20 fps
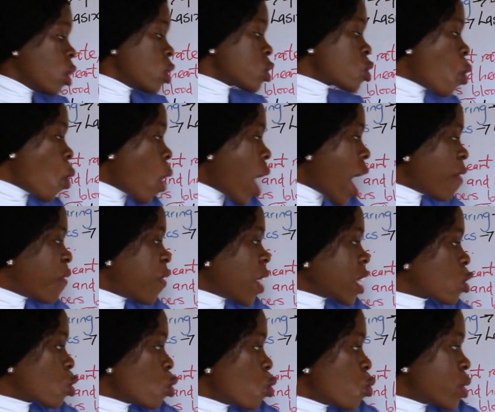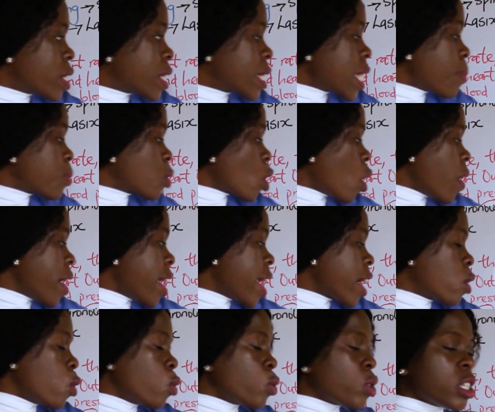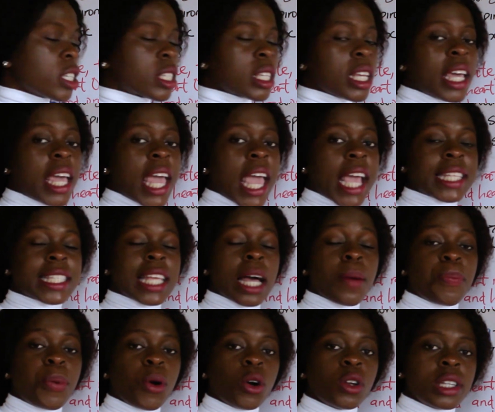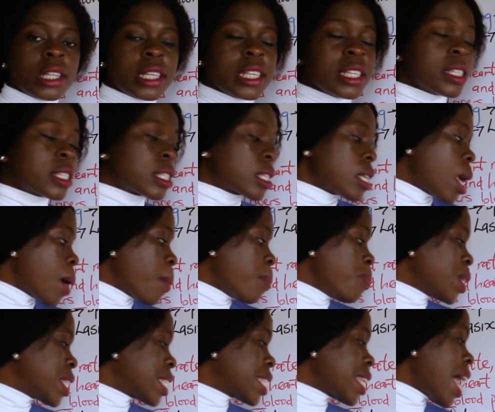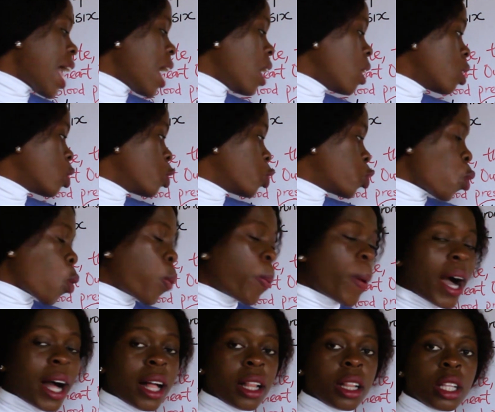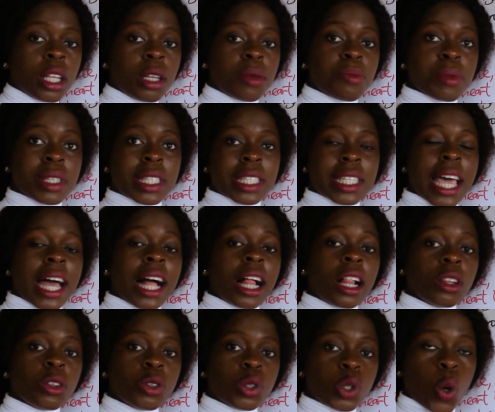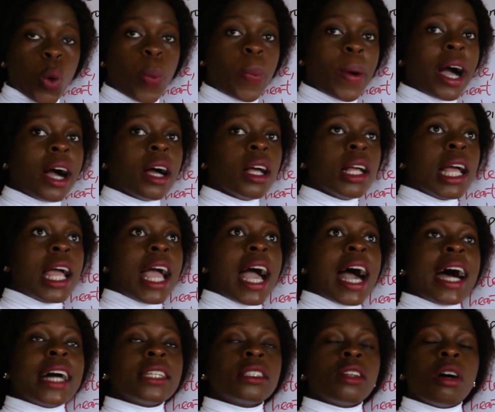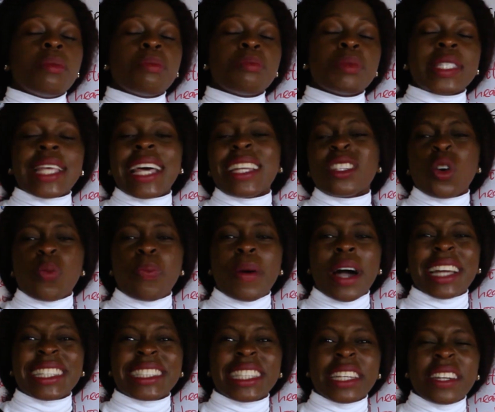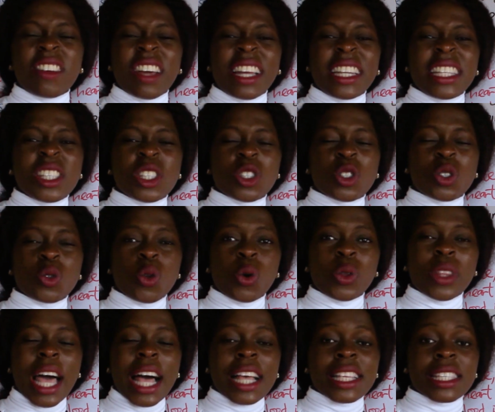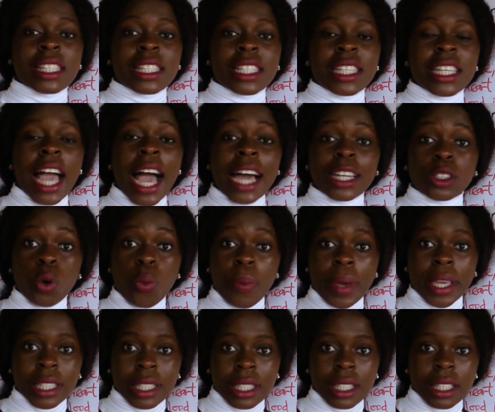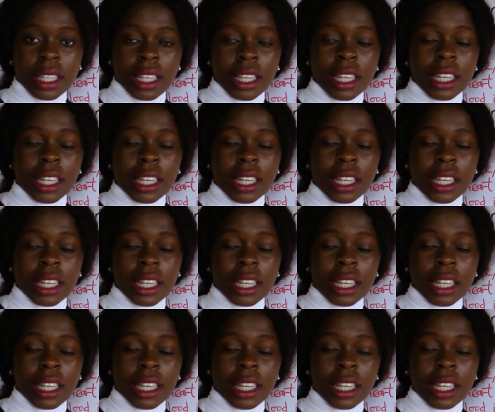So alpha 2 receptor agonists. Example is methyl dopa. And methyl dopa generally is known as the ADOMED.